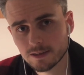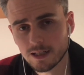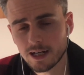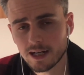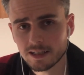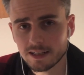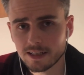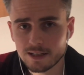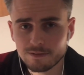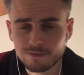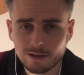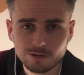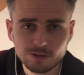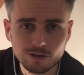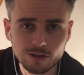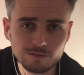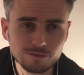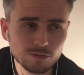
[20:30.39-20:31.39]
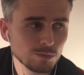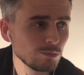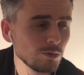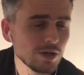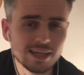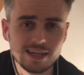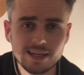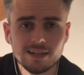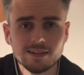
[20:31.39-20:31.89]
I.e., if I was going for
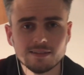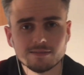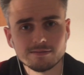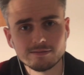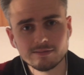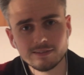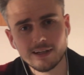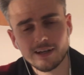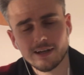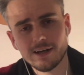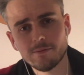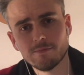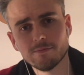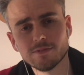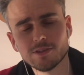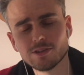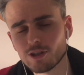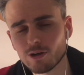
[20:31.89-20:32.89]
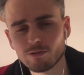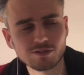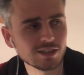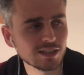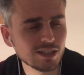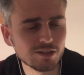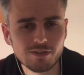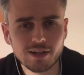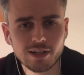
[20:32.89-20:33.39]
Wicked, don't
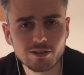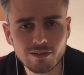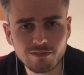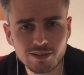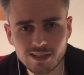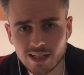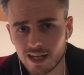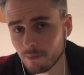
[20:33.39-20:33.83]
sing Defying Gravity.